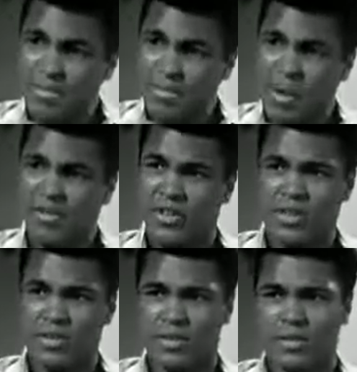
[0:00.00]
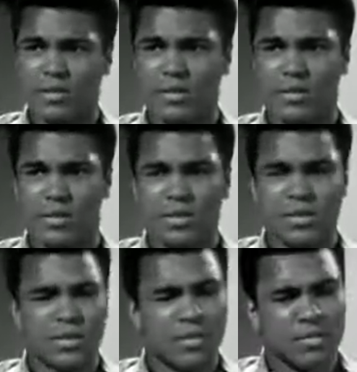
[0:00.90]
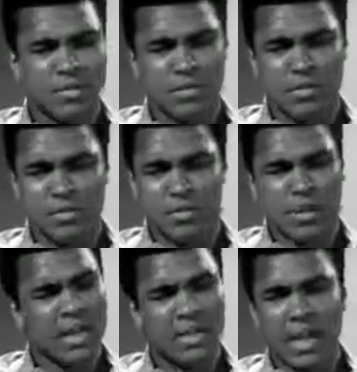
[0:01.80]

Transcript: go back to America. No.